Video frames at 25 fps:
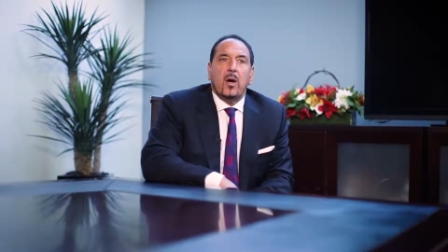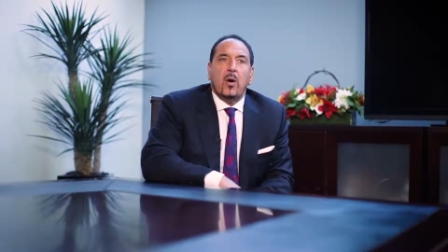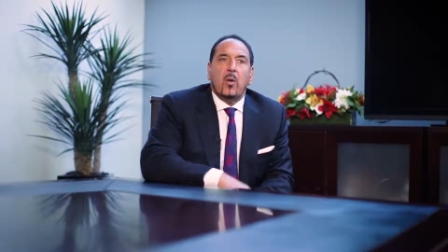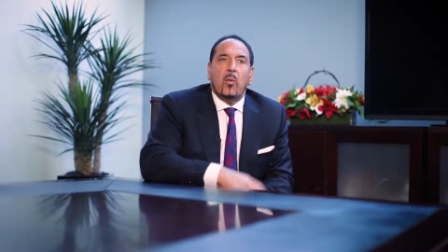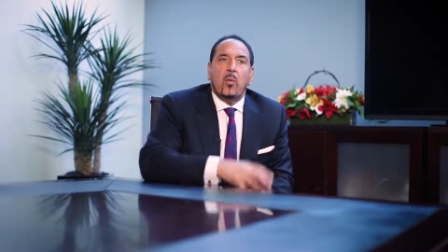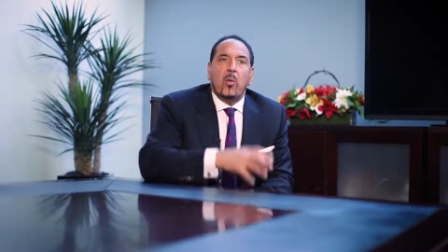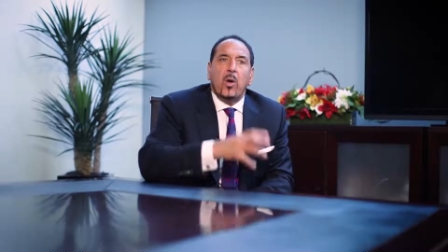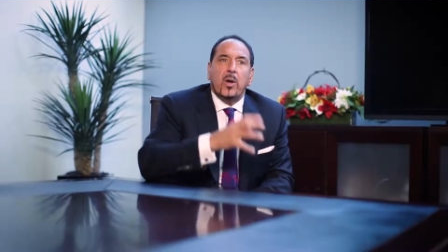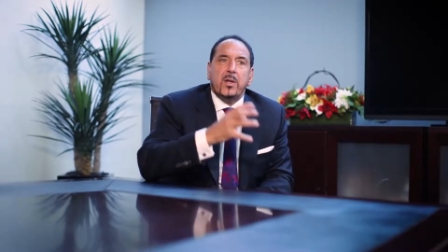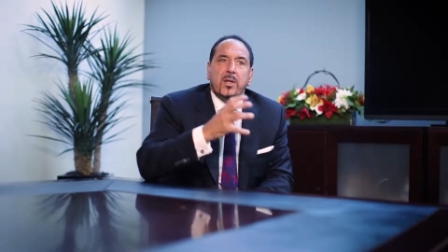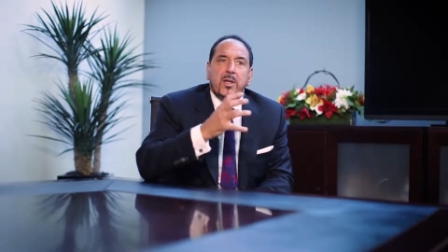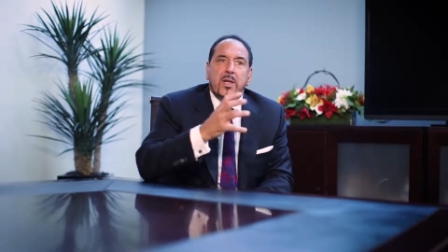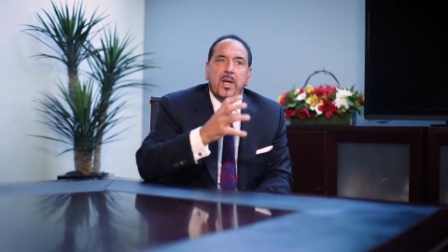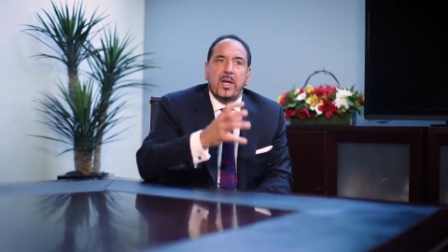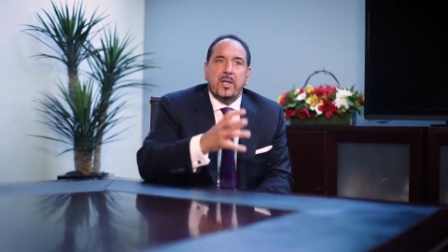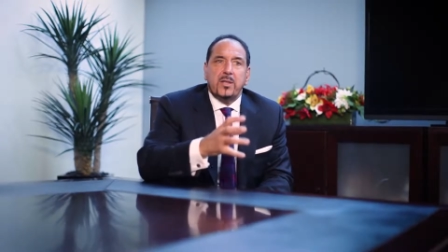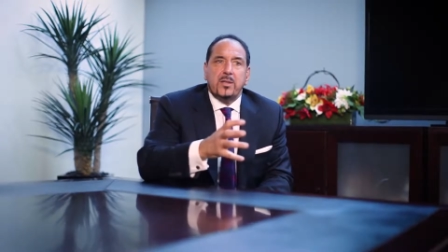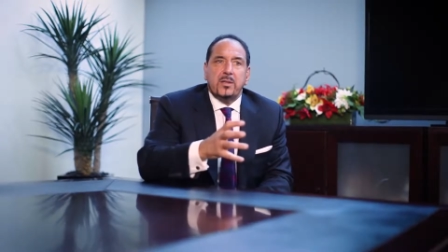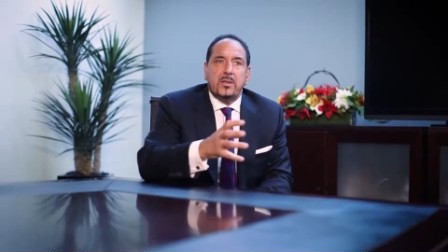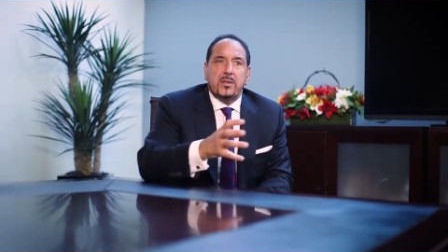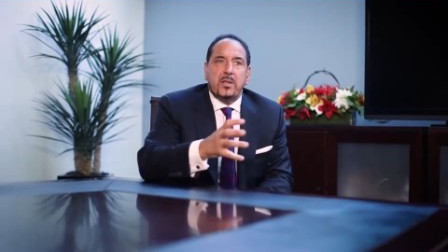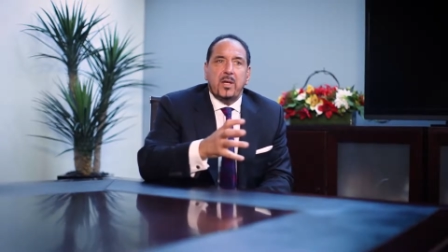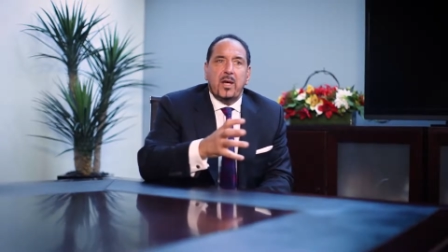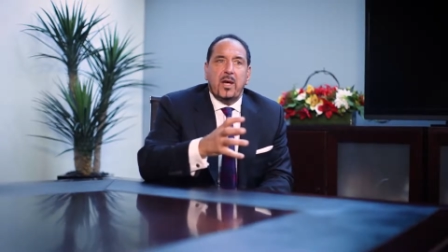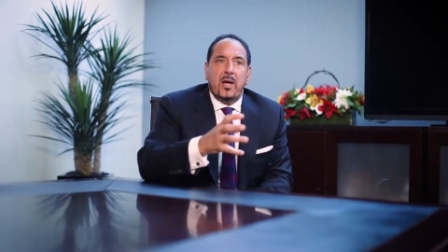What
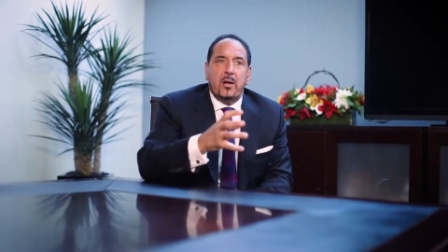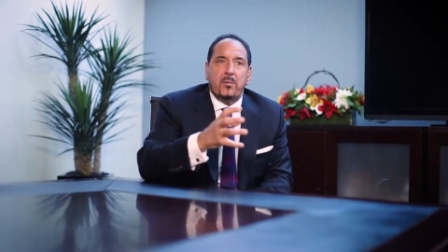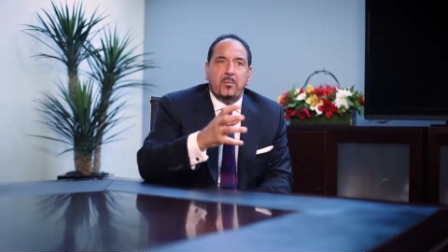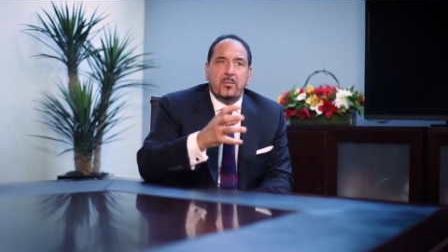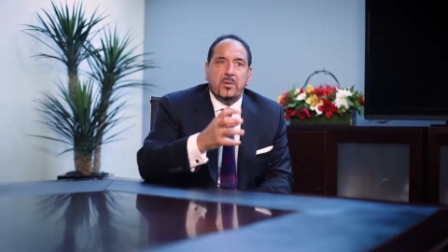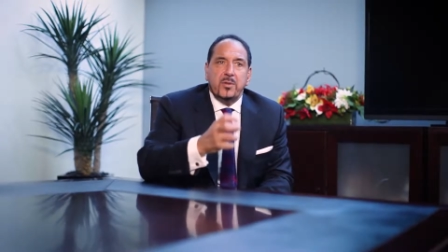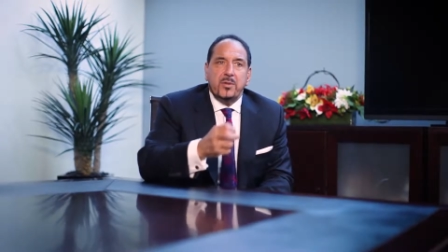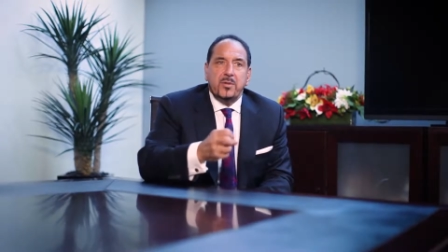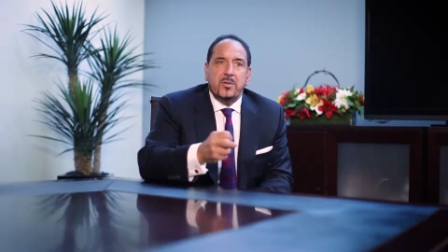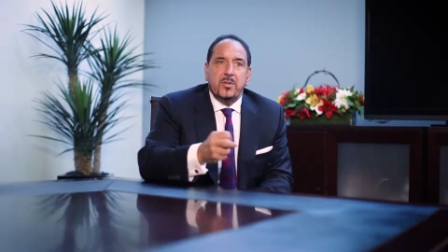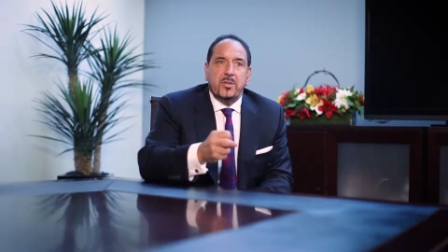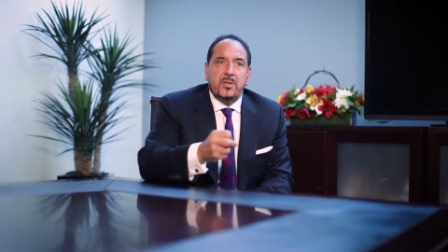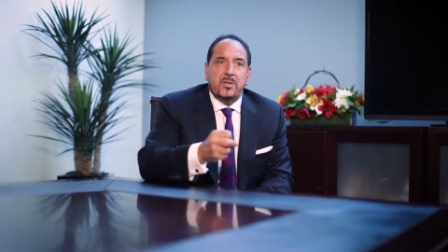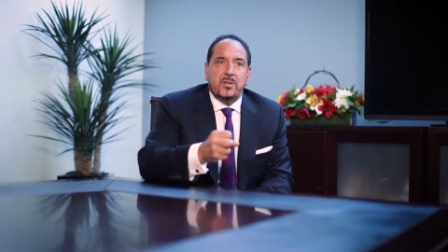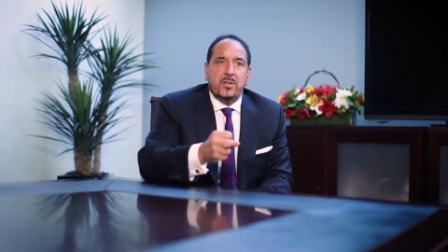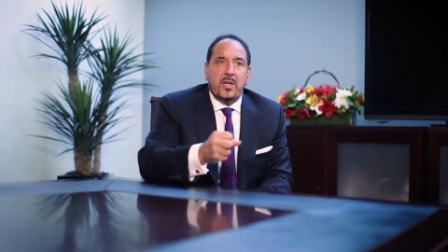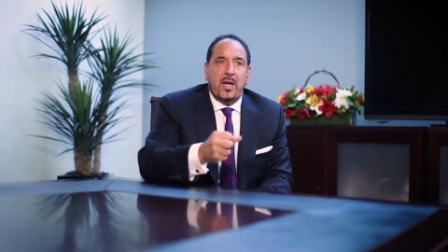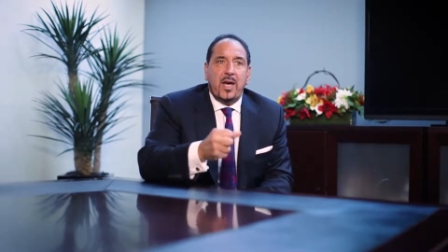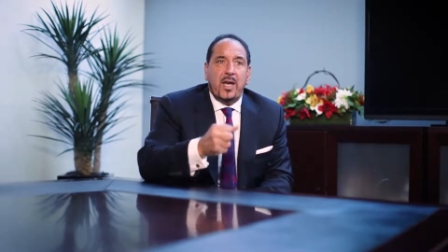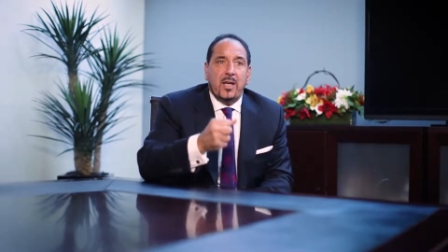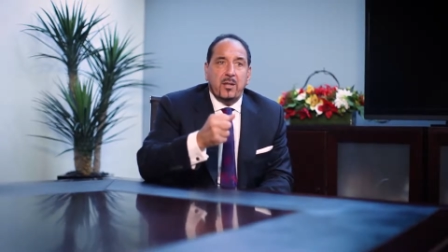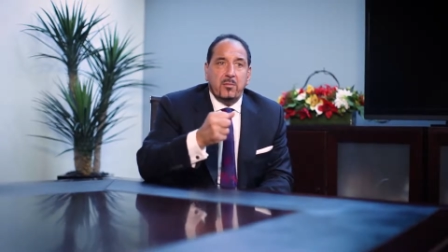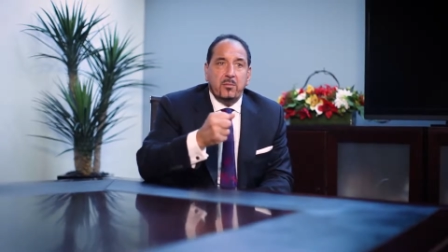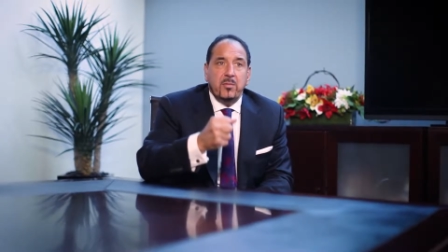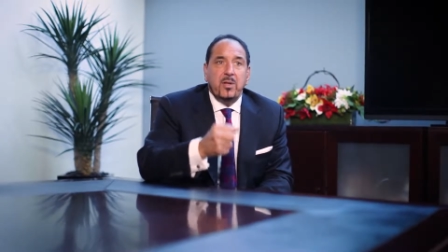gets our business
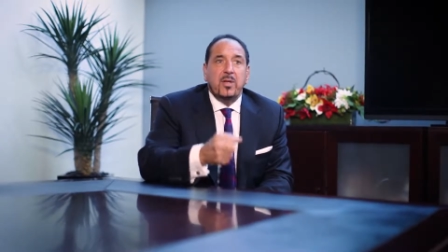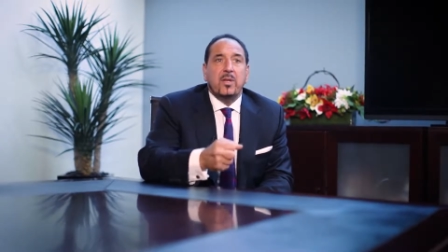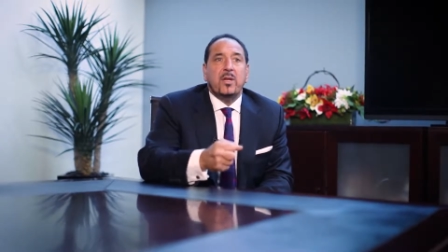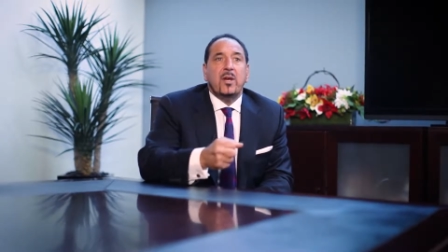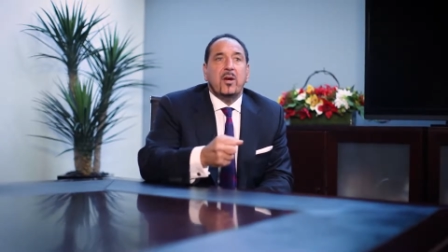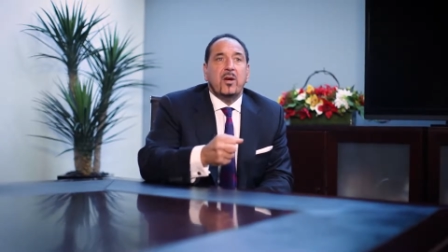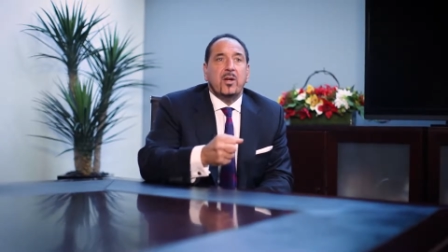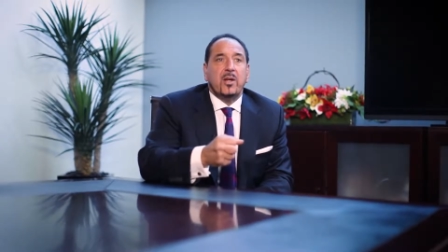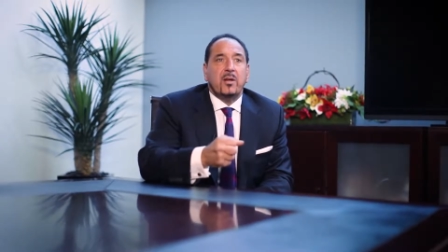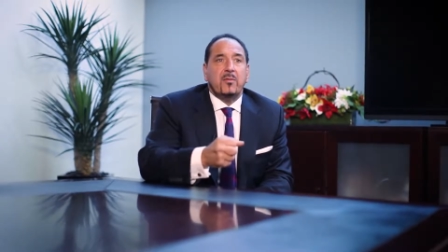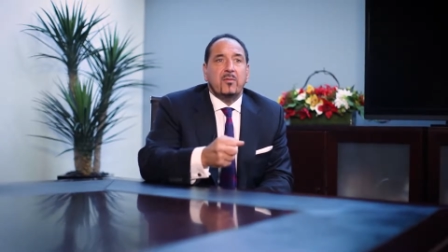and me going